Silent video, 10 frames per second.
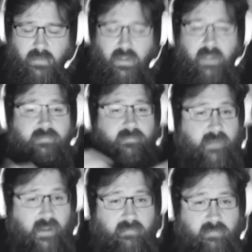if
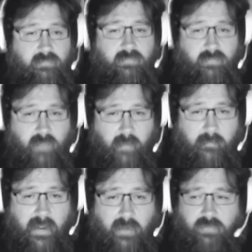that
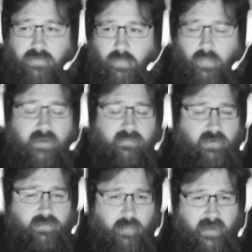amount, whatever
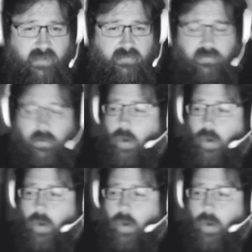is raised,